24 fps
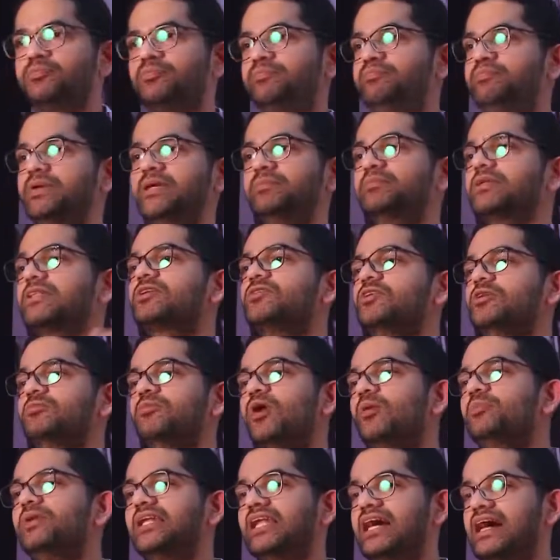people could
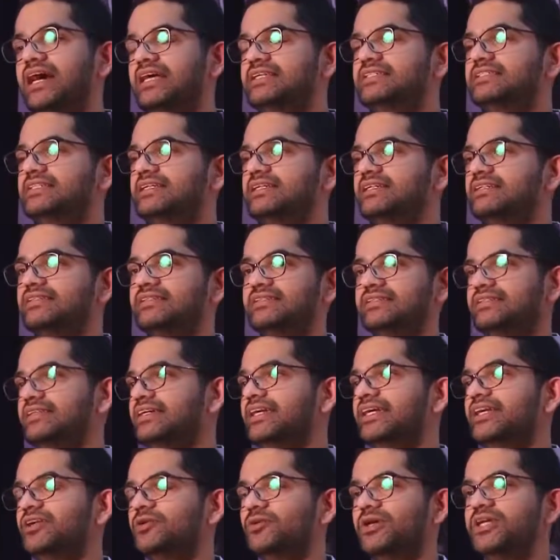mobilize and,
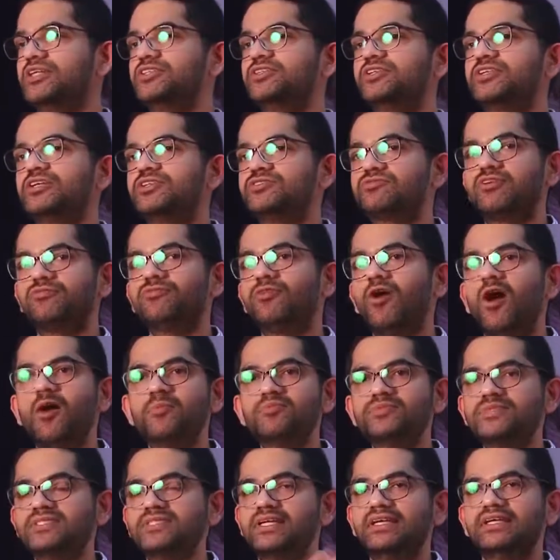introduce
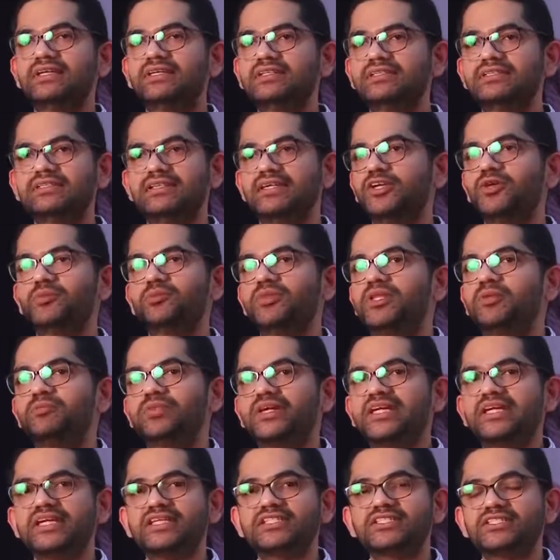reforms and, the
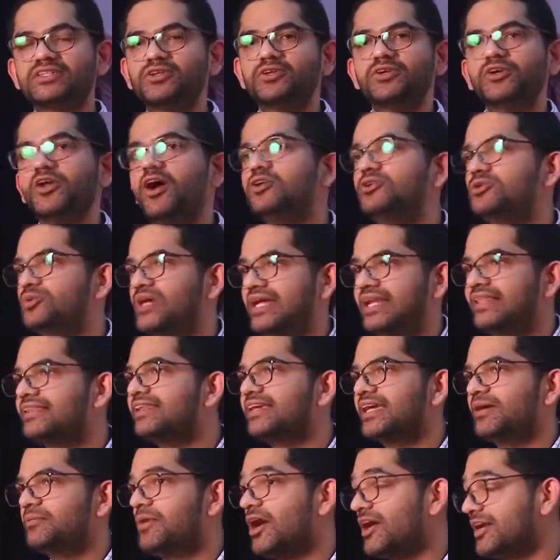British could not do
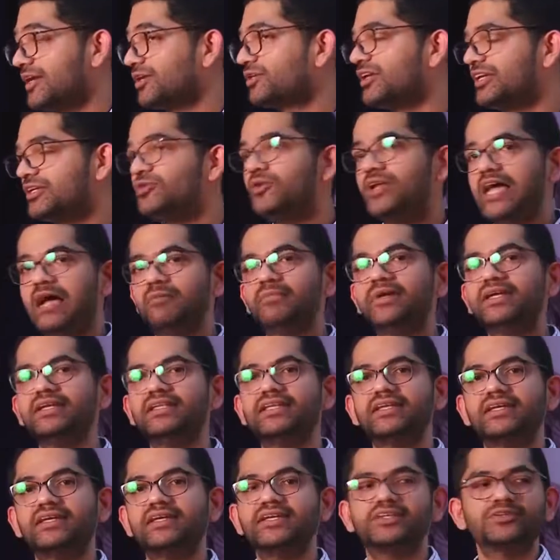anything about it. It could have
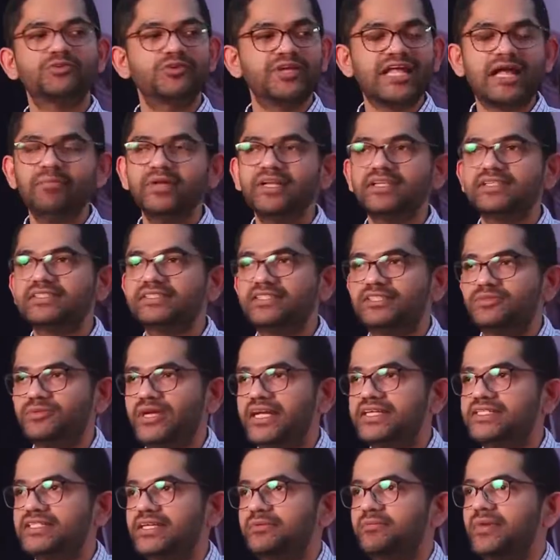been the
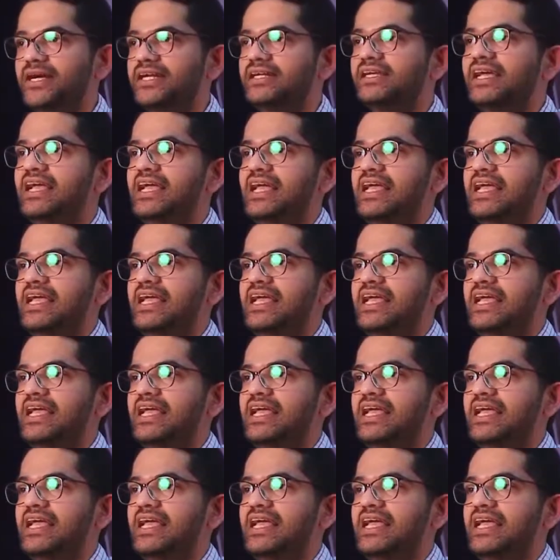situation, but